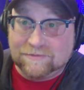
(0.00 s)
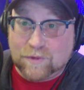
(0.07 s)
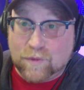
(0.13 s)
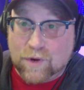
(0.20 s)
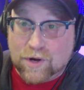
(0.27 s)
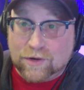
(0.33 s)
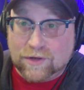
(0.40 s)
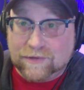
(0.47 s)

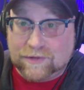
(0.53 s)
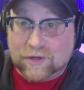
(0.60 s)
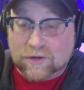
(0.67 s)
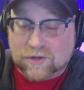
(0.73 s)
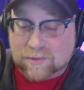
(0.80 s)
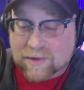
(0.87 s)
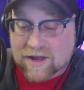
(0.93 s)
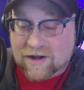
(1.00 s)
world of
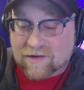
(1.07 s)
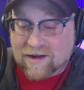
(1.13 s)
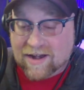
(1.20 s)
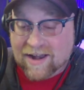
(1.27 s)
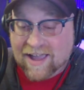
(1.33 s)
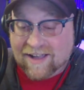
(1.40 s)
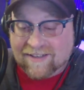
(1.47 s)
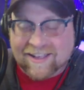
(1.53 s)
social media
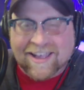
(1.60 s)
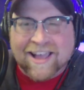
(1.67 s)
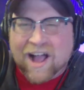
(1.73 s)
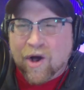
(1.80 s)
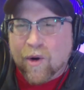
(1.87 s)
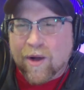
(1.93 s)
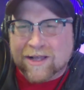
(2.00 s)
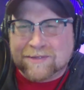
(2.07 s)
right now.
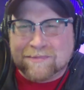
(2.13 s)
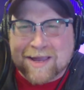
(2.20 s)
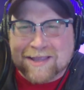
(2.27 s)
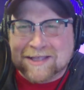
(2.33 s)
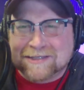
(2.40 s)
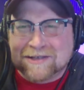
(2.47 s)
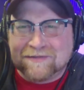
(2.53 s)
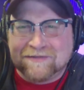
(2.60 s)
Oh, I
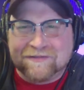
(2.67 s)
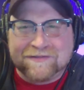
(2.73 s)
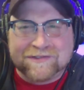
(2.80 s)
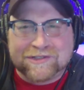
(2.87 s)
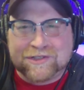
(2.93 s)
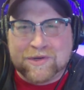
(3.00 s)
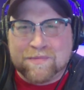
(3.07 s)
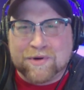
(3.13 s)
made that sound
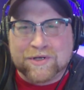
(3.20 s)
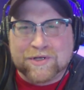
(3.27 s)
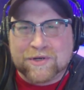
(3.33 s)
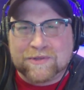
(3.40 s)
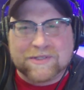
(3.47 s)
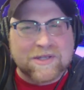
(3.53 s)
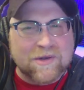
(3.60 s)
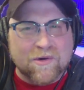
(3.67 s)
super
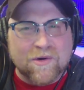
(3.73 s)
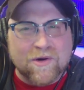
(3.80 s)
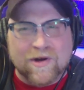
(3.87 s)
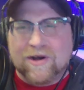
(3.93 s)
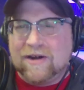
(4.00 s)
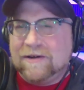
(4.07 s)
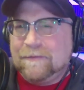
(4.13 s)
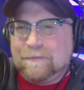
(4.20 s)
juicy
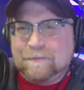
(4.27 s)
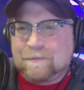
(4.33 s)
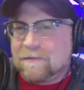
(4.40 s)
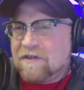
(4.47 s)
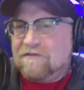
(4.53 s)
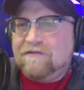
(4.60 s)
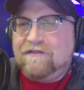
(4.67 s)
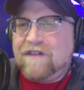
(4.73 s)
or
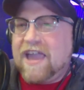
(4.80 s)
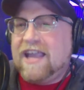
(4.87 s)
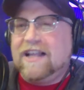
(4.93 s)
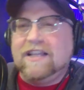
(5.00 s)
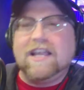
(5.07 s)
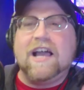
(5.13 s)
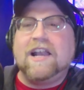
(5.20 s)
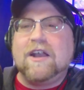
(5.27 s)

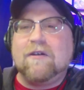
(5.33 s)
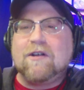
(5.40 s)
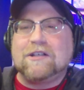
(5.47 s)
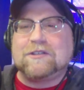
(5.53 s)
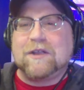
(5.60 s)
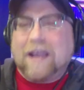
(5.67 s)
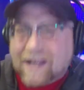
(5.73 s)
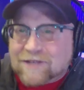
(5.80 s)
vaguely
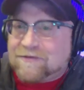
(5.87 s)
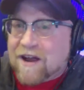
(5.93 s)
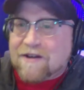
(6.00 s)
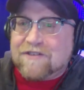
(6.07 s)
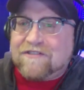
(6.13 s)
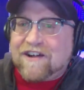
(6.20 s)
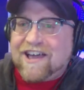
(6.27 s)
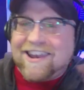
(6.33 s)
uninteresting. It's
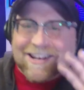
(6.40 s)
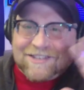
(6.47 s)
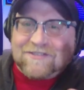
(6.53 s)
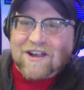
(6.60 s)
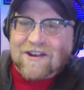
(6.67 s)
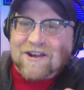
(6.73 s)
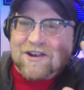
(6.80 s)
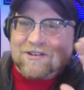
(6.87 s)
very fun. It's
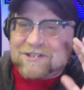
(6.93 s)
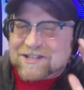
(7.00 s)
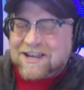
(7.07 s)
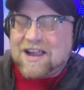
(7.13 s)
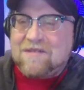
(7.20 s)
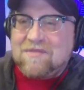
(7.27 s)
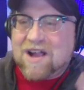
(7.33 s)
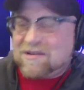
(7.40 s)
very
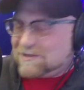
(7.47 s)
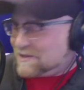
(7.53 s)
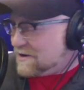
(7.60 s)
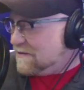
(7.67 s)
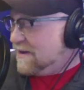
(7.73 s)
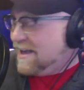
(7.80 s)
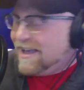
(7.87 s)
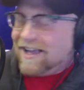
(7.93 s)
interesting. I promise
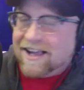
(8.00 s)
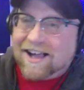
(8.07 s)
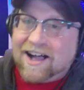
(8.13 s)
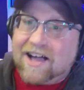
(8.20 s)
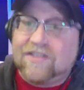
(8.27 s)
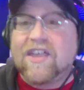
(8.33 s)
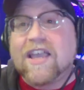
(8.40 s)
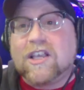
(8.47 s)
you.
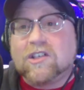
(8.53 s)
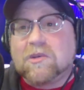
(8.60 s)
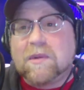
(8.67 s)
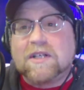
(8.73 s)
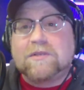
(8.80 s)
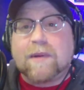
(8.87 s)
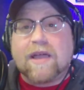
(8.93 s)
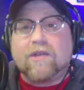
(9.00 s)
Uh, thank you so
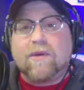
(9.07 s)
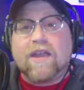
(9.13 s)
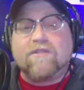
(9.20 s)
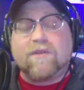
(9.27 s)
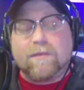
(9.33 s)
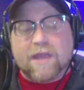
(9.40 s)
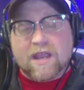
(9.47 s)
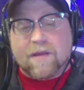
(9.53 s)
much, by the way,
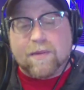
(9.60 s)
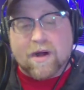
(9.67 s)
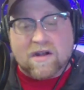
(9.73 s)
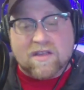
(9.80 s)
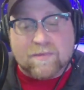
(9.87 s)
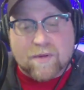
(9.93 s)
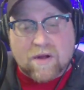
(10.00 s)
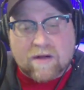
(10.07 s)
for being a
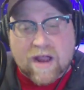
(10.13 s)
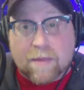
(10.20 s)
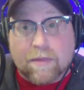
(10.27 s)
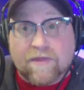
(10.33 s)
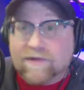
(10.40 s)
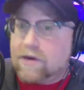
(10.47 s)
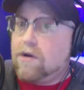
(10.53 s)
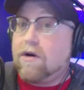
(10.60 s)
part of the program.
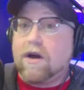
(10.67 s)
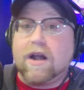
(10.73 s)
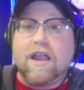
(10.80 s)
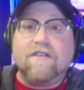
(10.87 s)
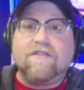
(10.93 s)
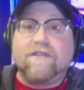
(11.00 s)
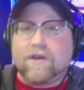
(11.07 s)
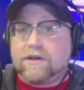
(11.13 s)
If you are
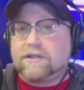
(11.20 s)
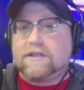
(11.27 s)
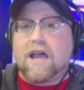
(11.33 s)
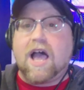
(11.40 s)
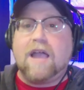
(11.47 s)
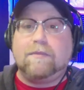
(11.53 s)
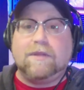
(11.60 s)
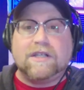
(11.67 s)
a first
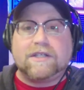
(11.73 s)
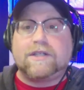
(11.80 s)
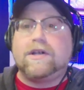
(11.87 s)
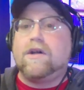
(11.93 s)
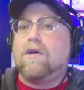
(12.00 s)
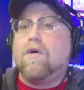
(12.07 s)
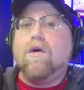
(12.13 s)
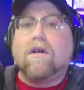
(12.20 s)
time
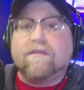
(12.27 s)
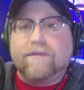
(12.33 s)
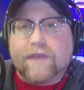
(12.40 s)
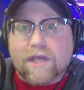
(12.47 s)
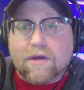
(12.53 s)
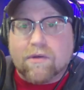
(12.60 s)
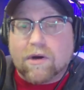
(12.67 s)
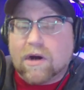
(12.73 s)
listener or
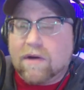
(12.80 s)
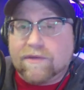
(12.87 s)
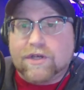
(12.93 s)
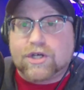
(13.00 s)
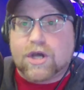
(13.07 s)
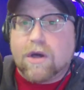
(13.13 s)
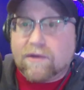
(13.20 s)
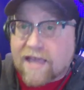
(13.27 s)
viewer of
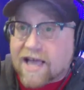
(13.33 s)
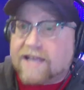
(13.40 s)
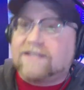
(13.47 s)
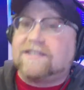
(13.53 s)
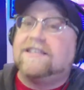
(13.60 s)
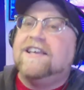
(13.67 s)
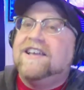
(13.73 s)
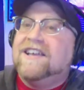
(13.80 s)
the show,
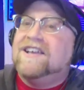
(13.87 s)
yes,